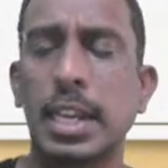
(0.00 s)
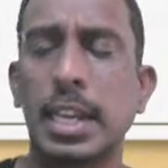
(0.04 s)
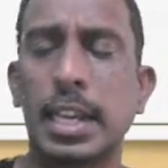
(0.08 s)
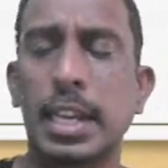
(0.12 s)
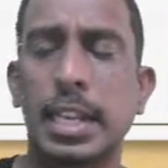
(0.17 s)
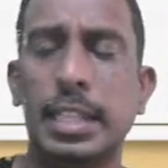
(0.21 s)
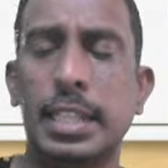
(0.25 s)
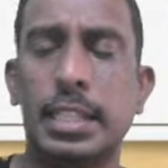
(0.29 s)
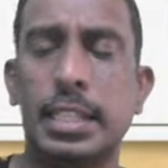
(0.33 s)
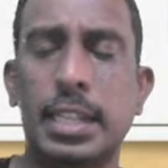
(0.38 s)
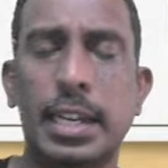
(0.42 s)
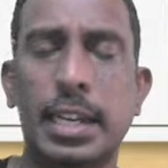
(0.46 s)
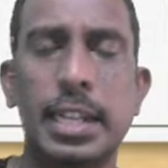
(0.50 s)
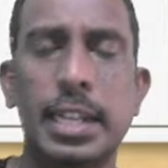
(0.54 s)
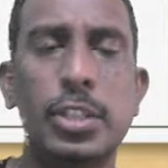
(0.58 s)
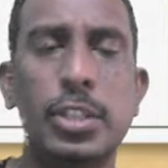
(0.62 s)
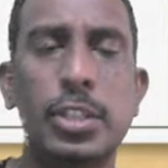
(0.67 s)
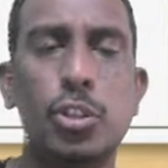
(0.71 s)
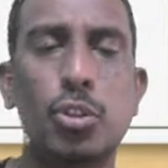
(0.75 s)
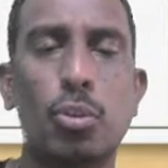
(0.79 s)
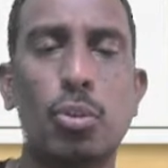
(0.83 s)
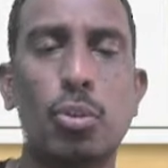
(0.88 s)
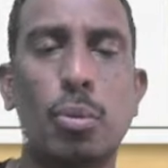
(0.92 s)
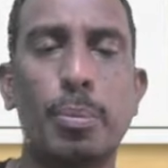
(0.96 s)
sudden
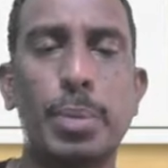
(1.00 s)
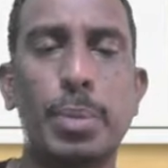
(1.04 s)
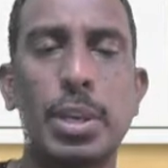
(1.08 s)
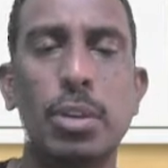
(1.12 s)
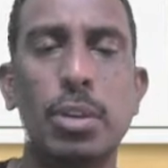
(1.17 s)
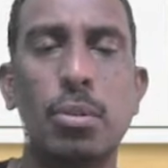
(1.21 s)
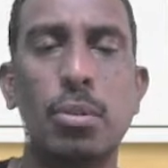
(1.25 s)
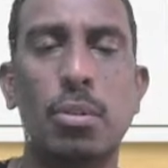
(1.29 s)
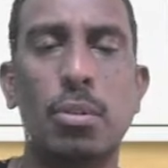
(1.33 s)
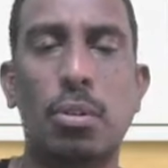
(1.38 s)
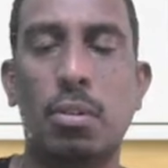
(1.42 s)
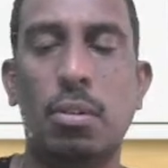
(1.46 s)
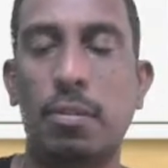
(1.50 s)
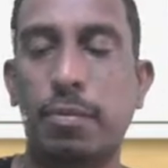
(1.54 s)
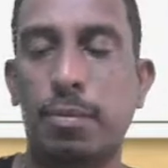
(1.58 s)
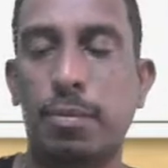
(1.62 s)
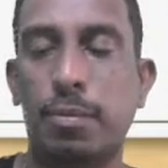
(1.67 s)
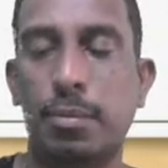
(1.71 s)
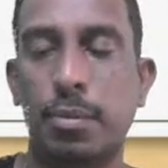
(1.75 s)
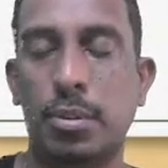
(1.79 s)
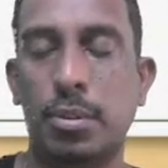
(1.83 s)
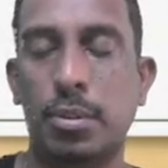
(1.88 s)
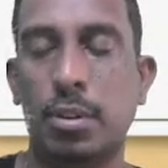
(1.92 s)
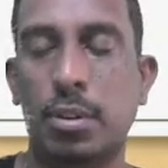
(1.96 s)
stopping of
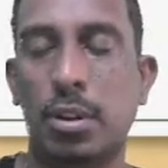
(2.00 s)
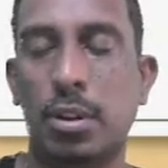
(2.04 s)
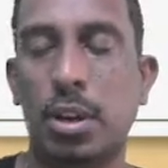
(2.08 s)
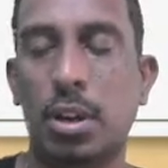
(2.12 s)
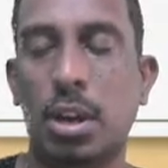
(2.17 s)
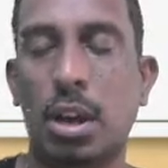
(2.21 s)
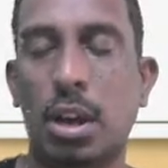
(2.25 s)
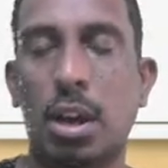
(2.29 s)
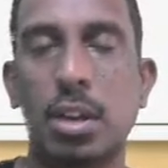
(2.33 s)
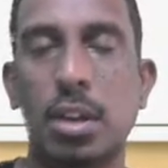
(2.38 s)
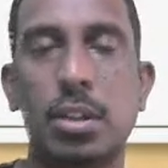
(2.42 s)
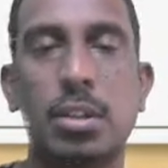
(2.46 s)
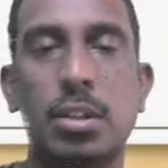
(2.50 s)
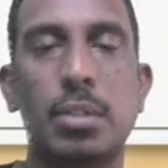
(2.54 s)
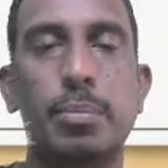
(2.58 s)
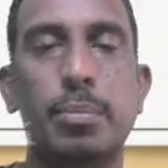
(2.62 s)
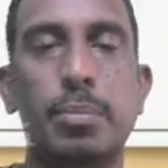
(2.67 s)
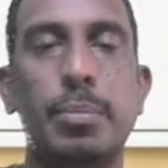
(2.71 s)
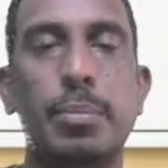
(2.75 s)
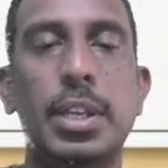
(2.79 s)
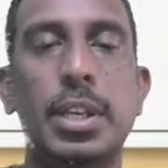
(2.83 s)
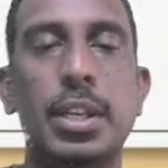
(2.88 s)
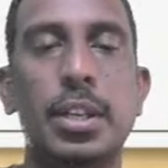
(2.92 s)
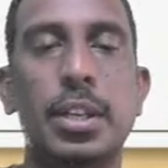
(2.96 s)

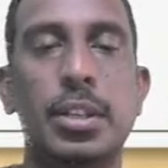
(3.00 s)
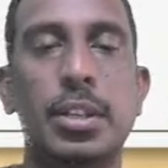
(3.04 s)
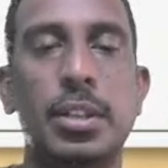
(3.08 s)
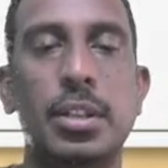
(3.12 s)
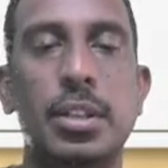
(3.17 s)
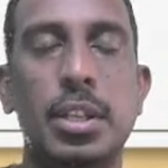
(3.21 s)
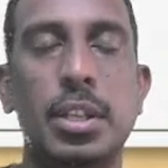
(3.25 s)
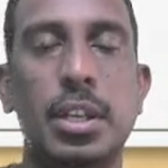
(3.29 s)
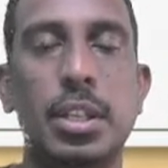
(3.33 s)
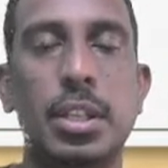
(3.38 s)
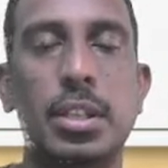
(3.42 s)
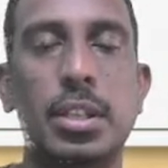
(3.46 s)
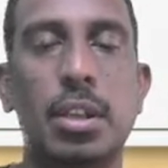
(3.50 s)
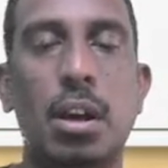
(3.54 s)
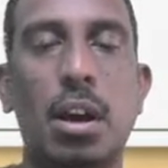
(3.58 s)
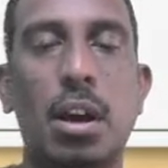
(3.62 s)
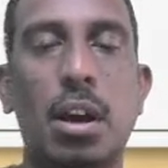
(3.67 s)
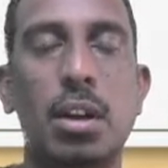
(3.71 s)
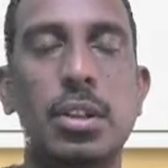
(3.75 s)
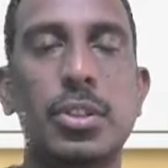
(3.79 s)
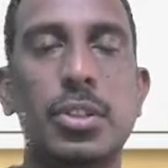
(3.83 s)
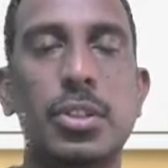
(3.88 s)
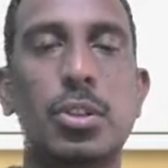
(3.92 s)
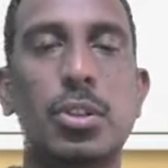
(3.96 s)
heartbeat, that is,
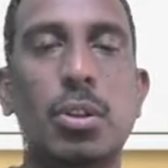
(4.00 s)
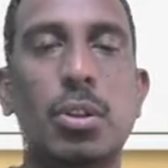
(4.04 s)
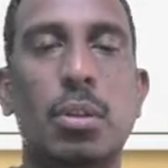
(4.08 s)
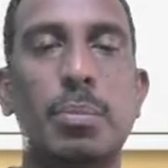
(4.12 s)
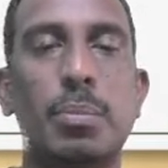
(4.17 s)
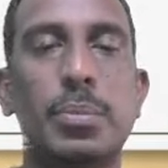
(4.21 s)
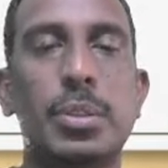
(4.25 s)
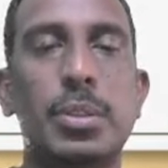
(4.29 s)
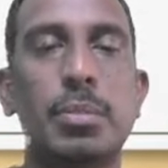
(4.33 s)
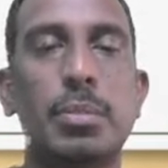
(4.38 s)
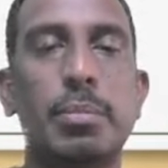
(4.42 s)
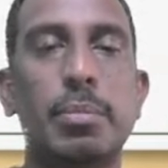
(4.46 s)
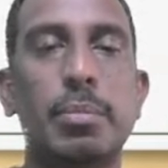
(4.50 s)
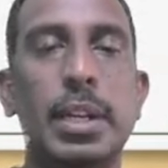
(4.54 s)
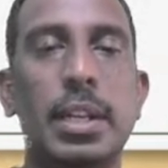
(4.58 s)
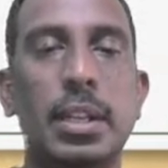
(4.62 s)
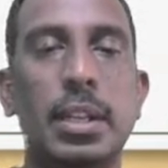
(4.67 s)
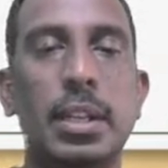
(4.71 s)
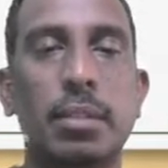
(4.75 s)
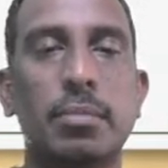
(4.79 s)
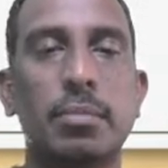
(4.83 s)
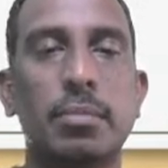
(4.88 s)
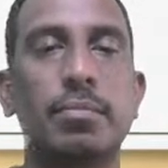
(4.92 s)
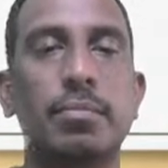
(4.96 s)
heart stops beating.